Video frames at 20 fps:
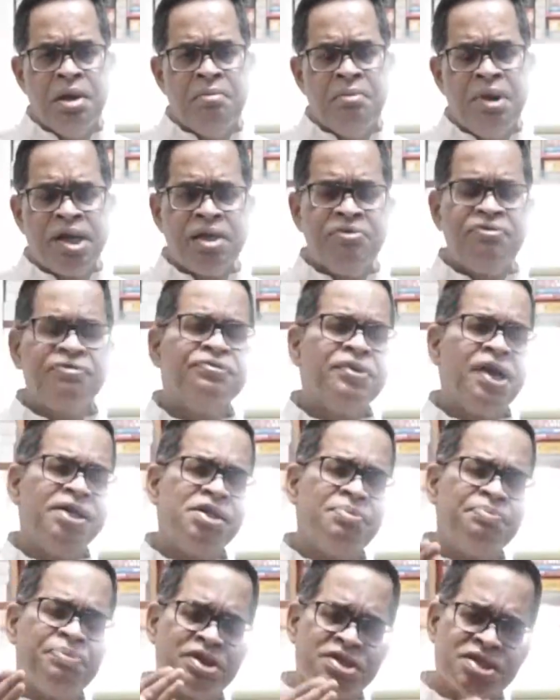But if
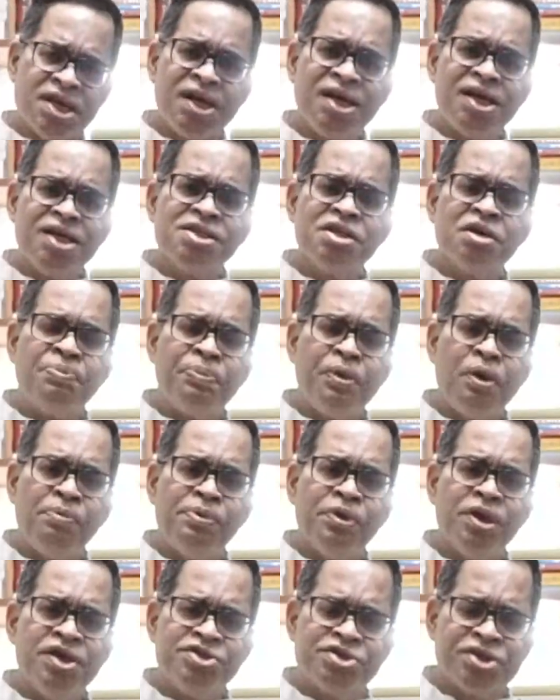as a percentage of
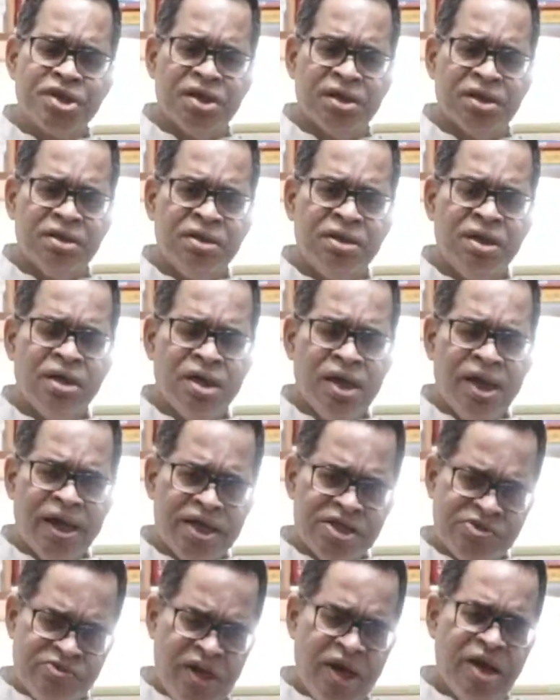population
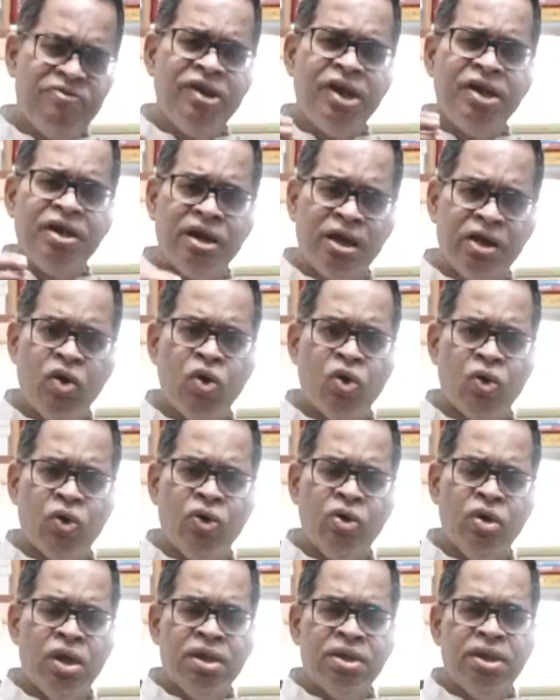it is very, very
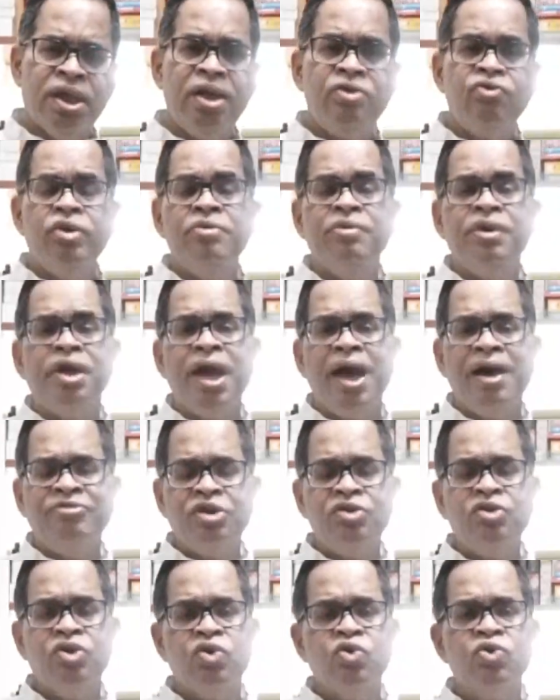low, then we will
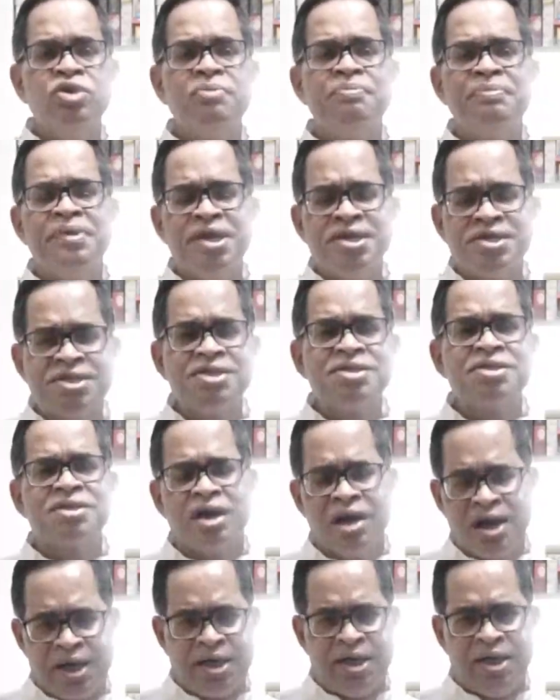have to do the basis
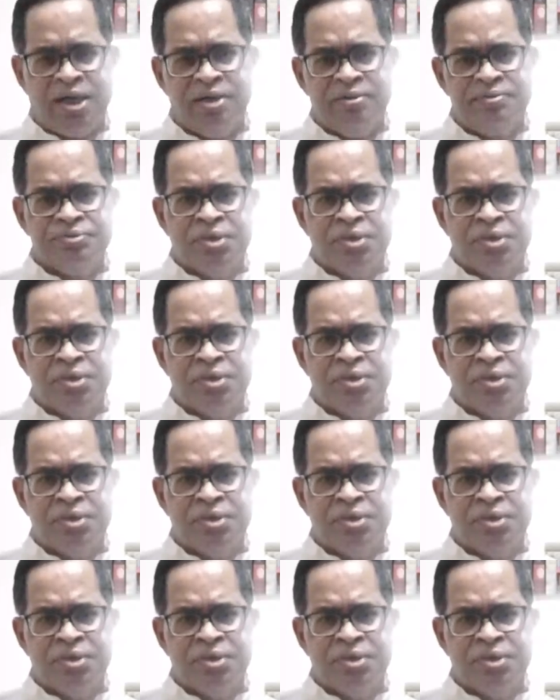correctly.